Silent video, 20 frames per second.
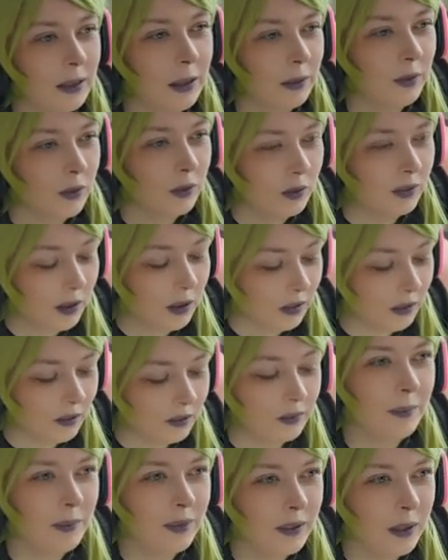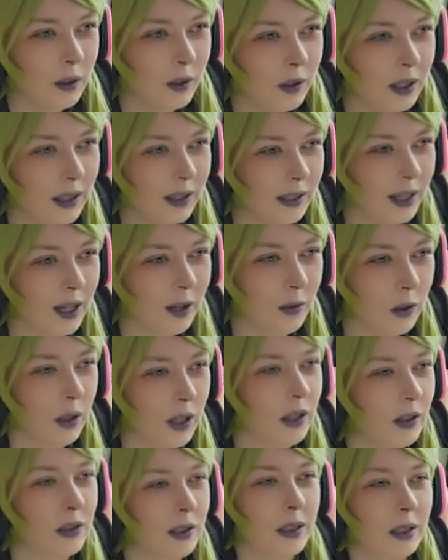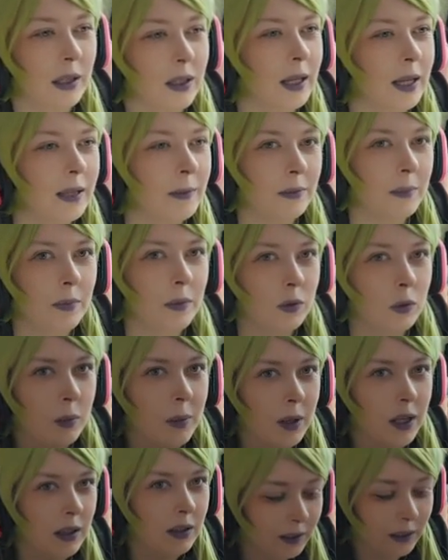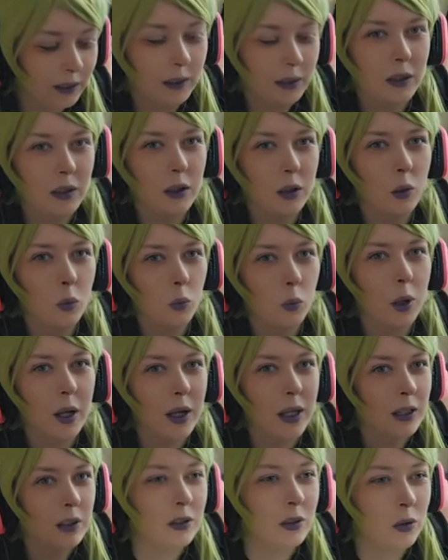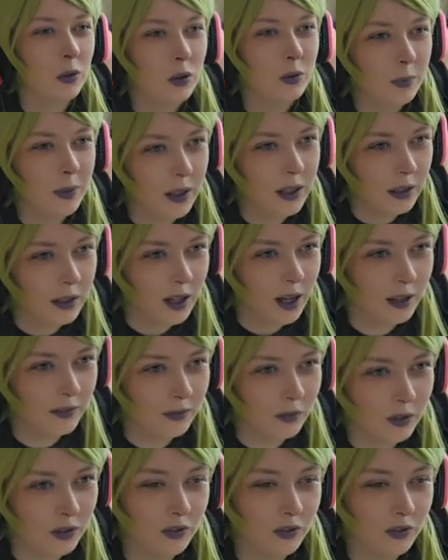demoted? Alright, now we're actually gonna have a full match. I don't know why it threw me in halfway